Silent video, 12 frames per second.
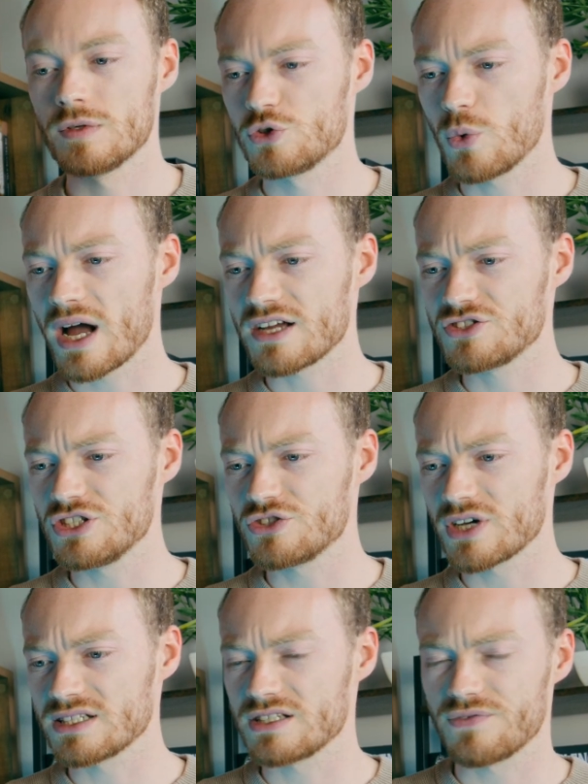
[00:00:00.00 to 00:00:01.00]
So as she
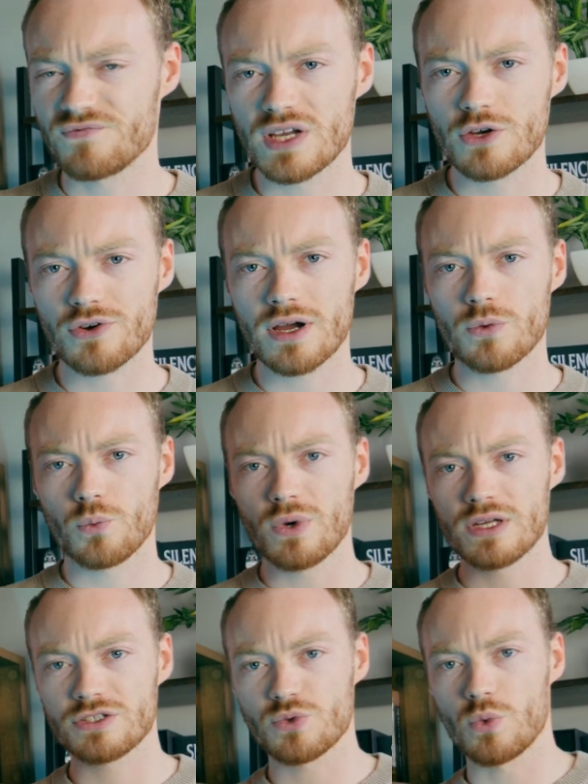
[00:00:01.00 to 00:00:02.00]
tries to figure out
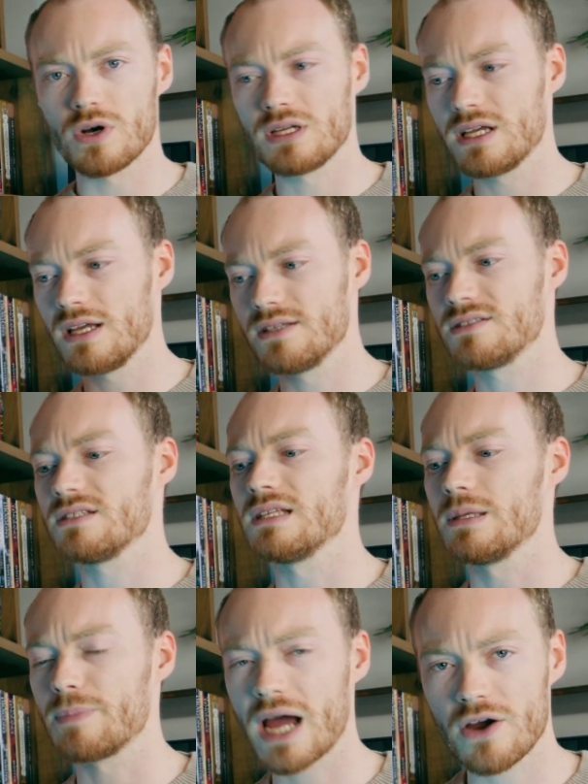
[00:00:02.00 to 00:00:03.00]
which one is
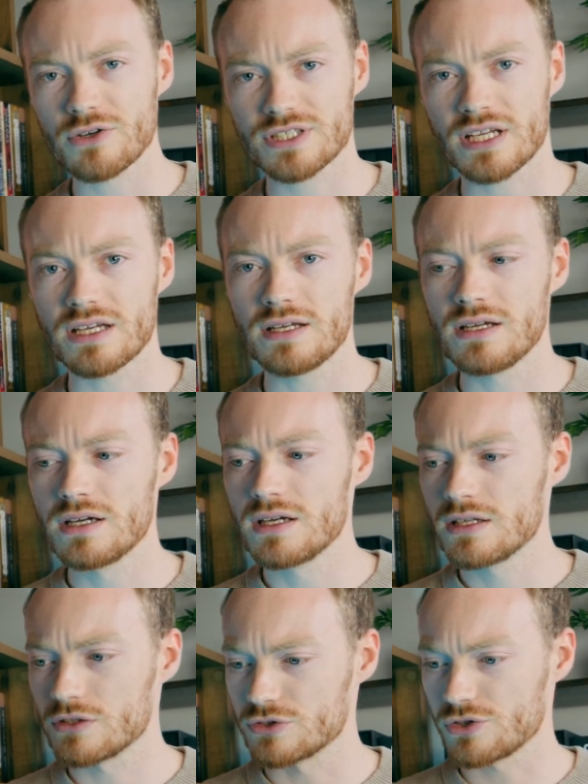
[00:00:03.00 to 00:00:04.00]
the parasite,
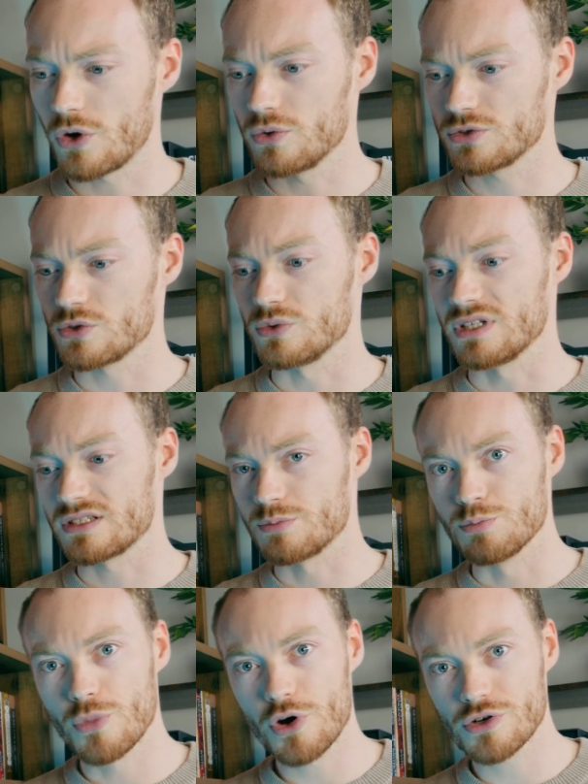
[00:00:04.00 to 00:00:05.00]
there's also this
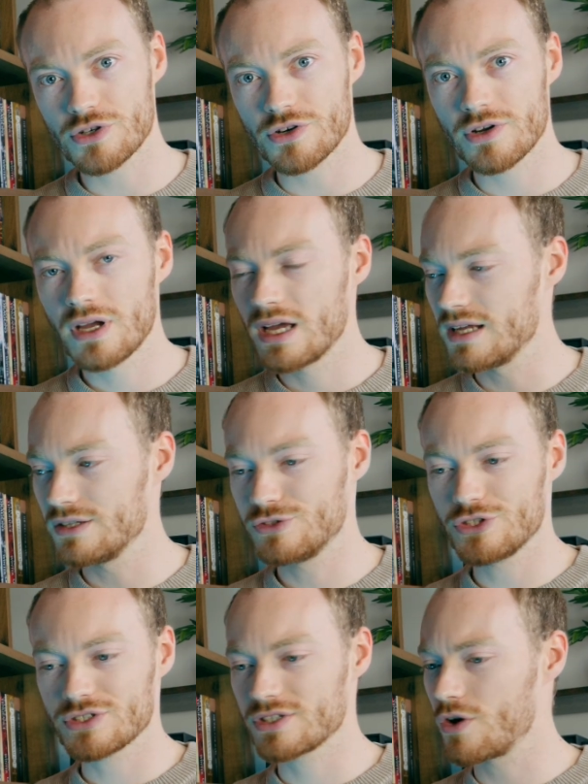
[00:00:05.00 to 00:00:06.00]
murder, and it
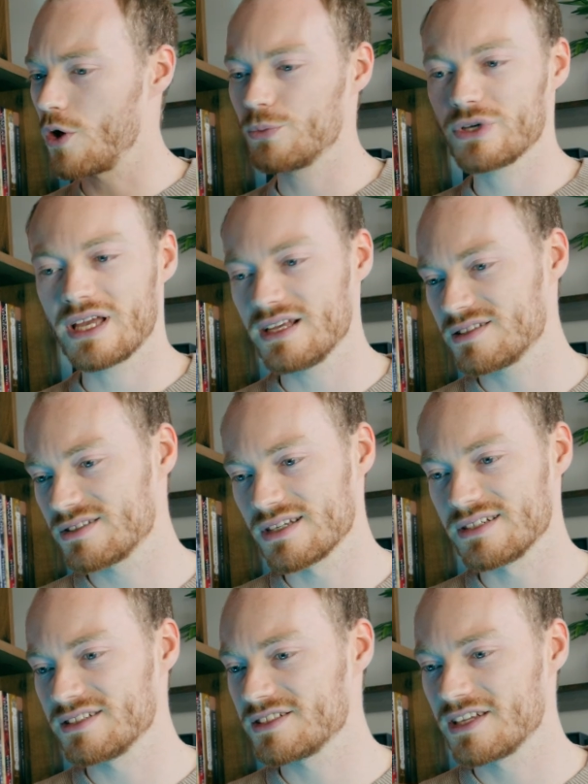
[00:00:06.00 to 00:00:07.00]
just complicates
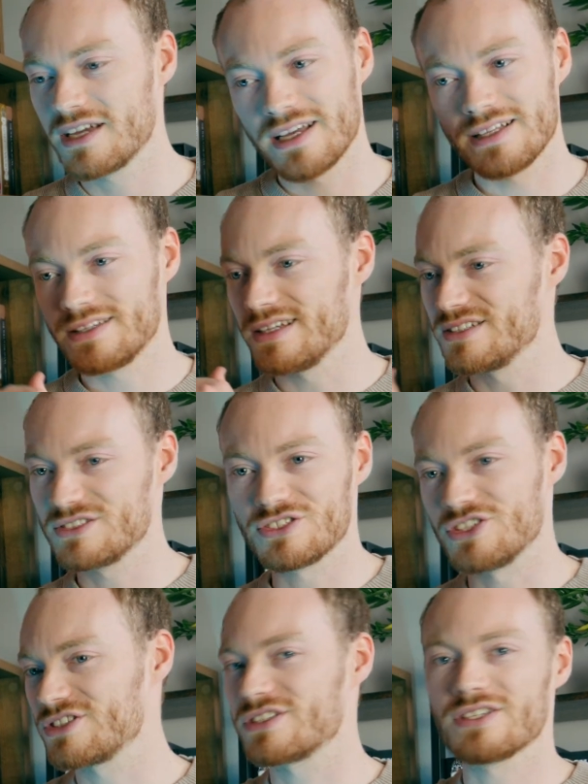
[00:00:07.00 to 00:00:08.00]
things, and things
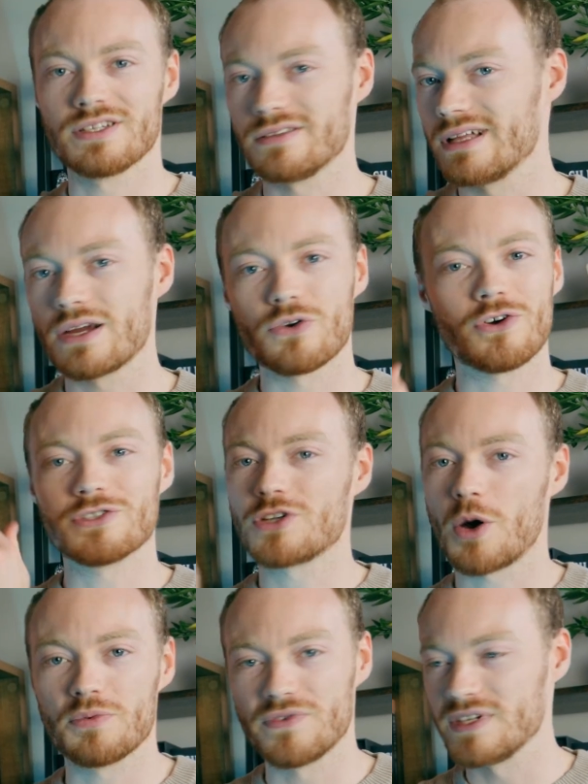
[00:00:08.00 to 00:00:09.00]
just layer on
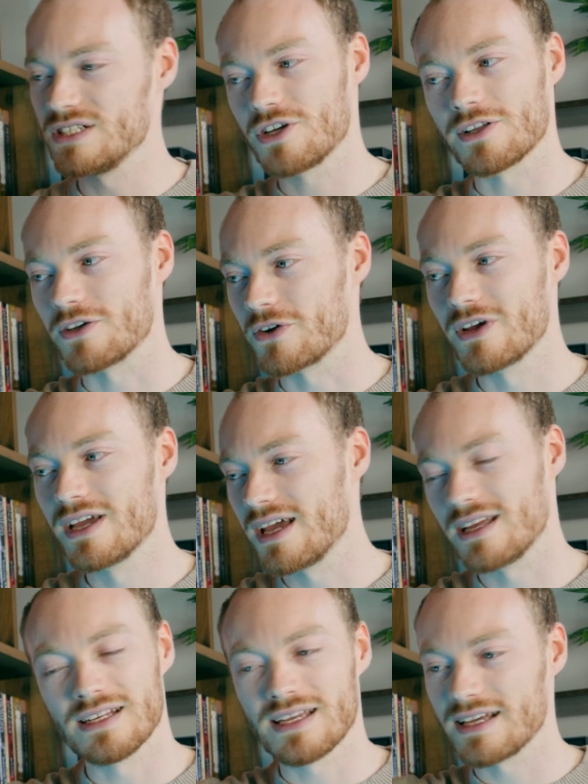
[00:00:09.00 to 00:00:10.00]
top of each other,
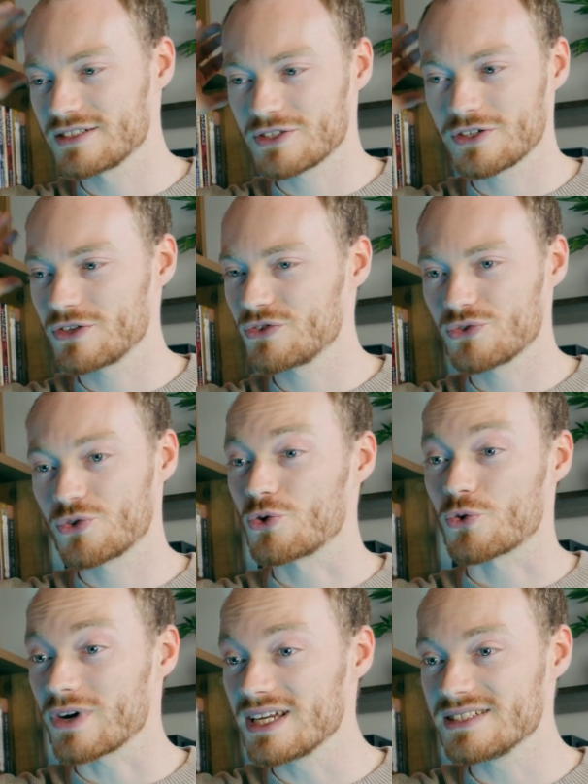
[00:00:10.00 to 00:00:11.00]
and it gets
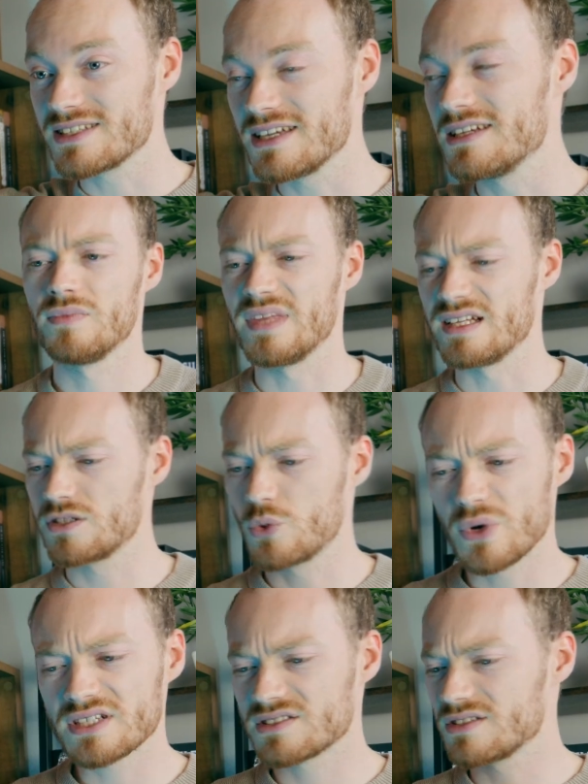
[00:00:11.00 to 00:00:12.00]
crazy. The
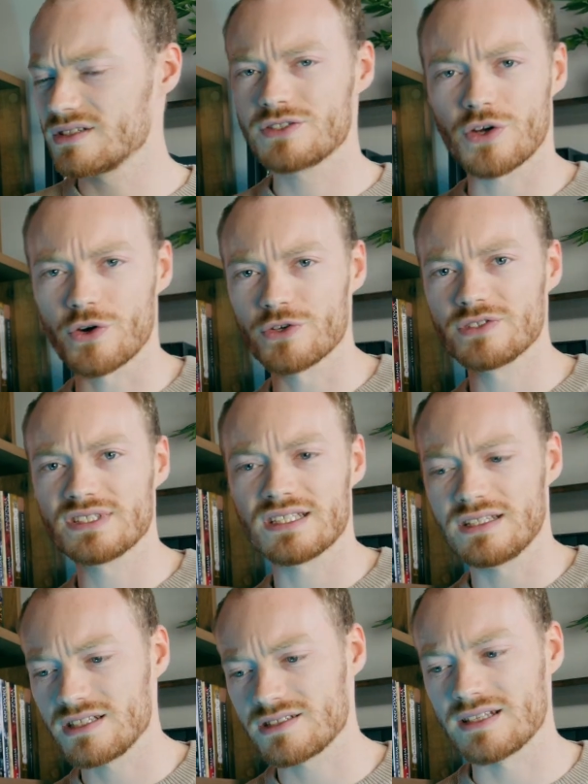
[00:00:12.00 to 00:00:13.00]
twists and turns
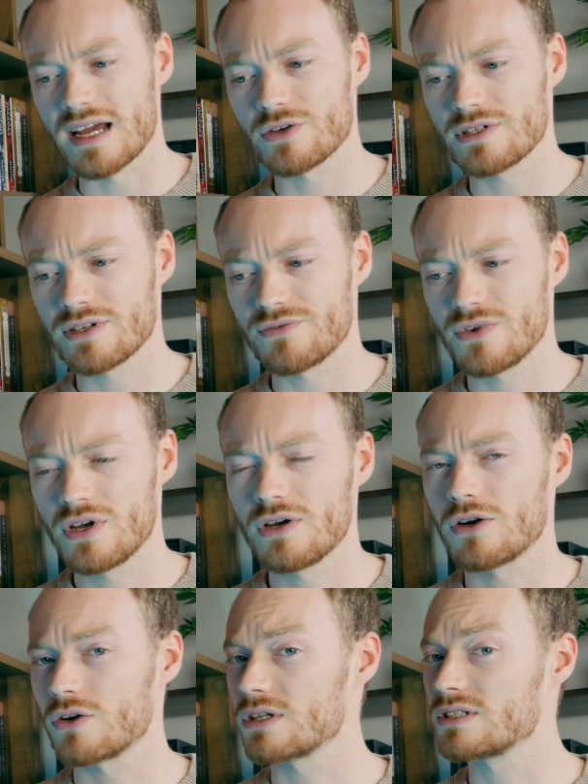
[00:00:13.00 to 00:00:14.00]
in this narrative
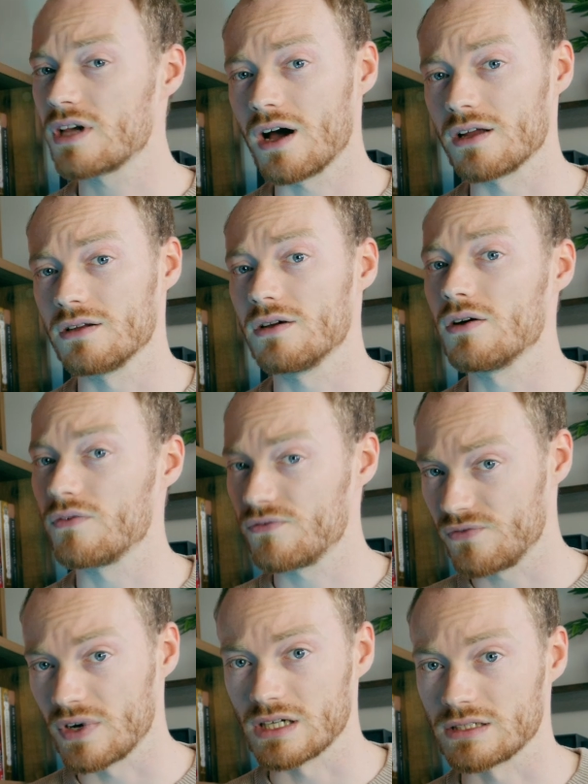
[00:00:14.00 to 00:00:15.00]
are a ton of
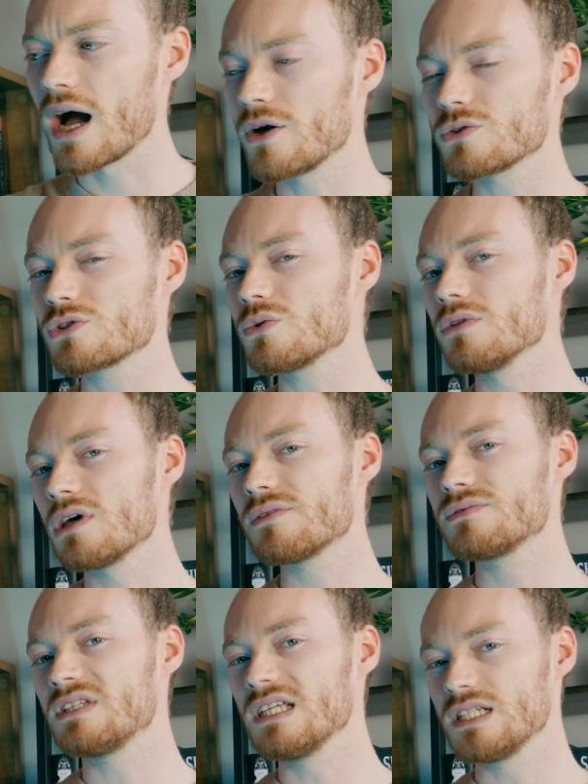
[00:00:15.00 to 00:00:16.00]
fun. I also
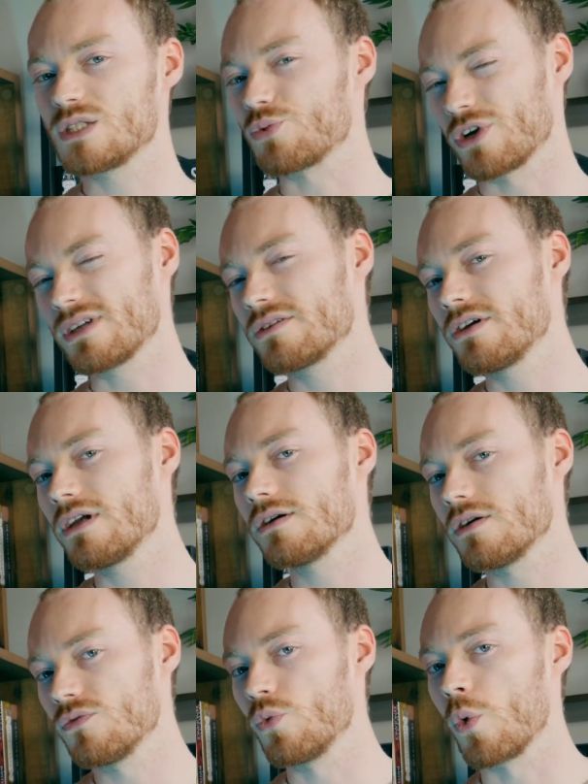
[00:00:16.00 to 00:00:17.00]
loved the sprinkling
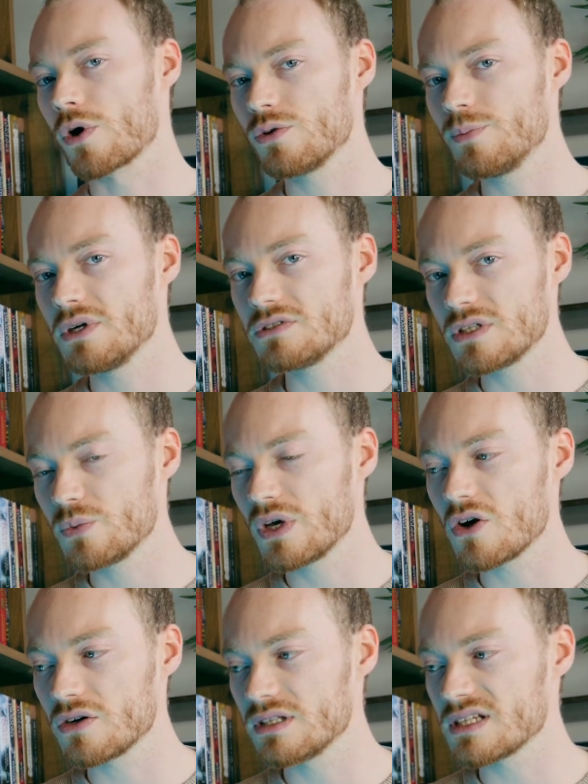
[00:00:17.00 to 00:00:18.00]
of world building we
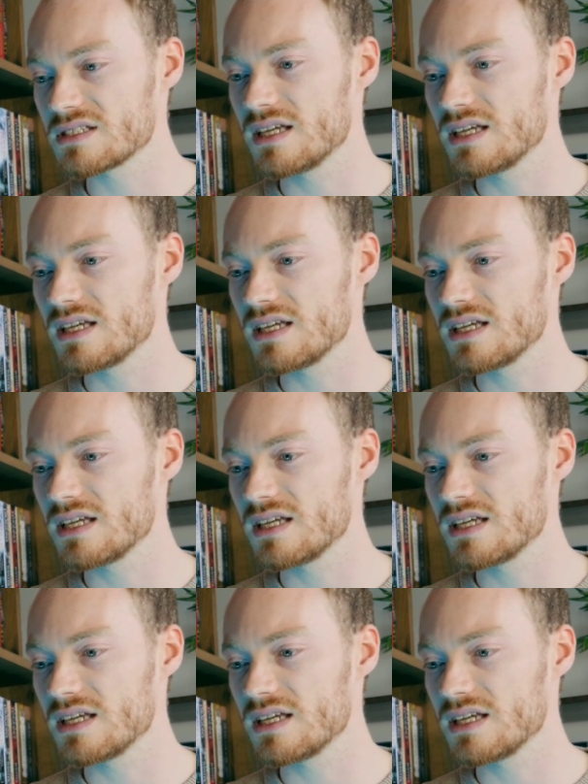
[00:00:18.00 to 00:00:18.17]
got in this.